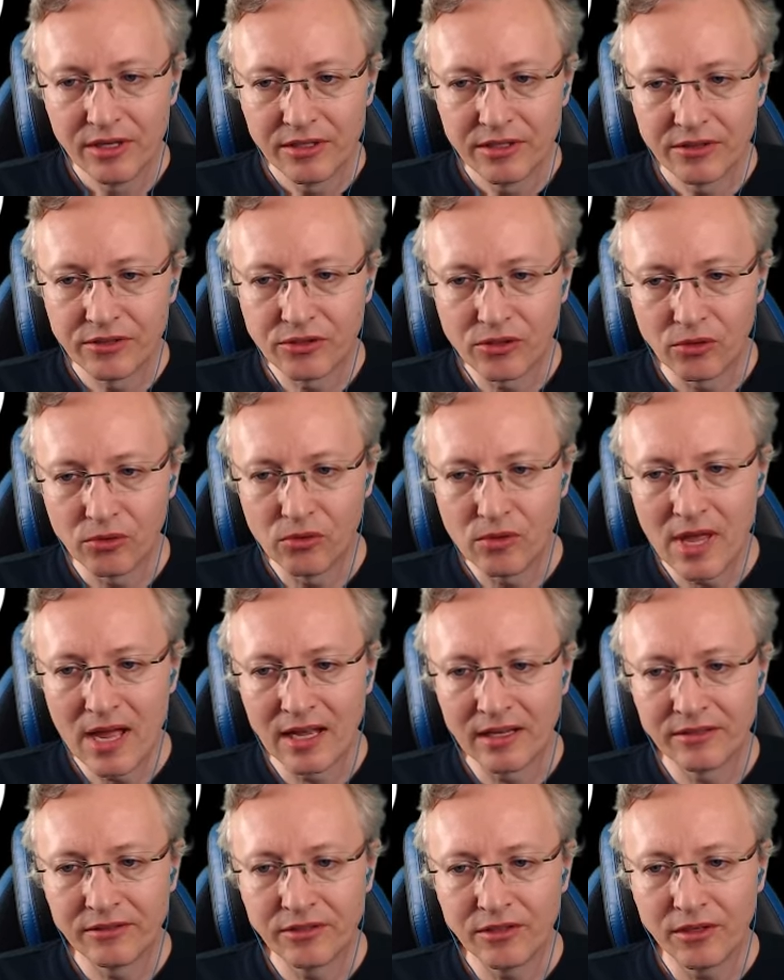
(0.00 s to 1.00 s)
so
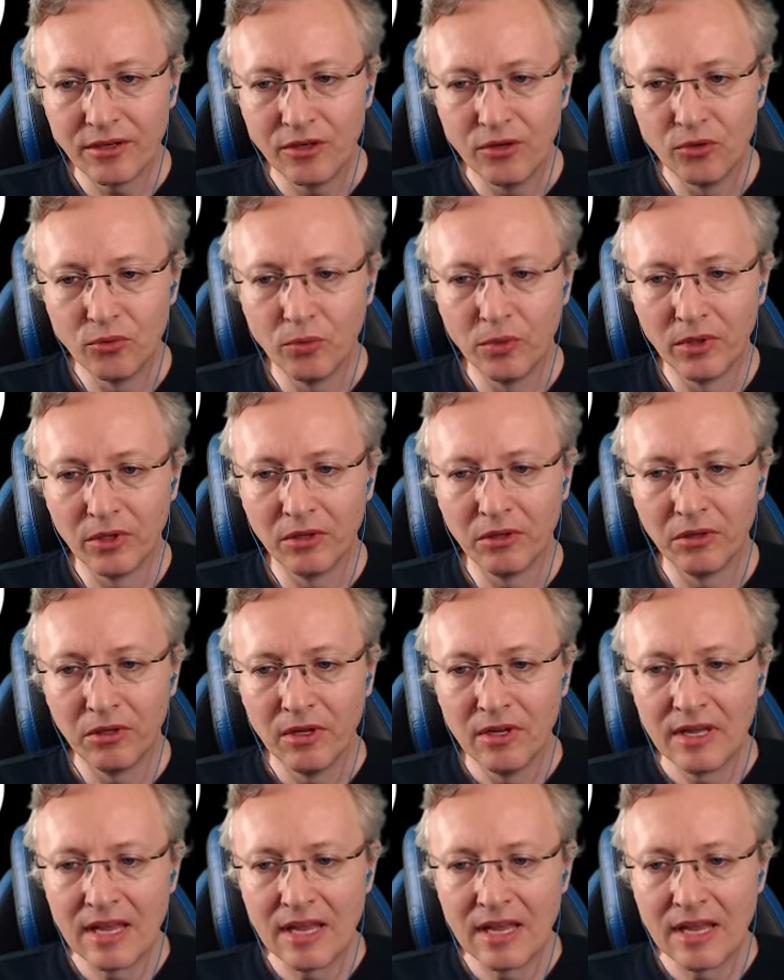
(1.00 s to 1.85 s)
that you will